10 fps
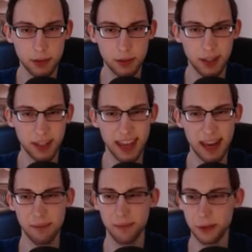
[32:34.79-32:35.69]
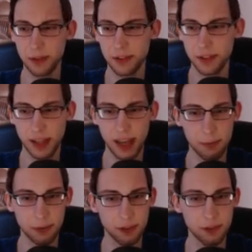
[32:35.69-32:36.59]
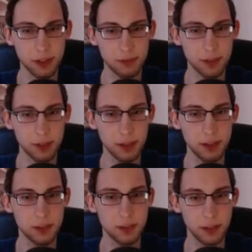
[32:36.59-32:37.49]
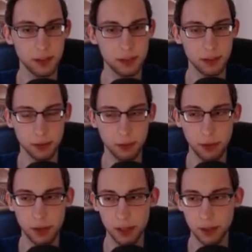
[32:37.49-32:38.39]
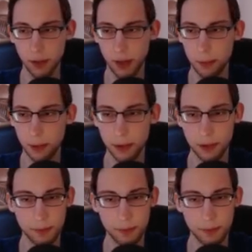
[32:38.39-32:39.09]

The cam what is the camera strat for lilies? I, I don't think I know that one.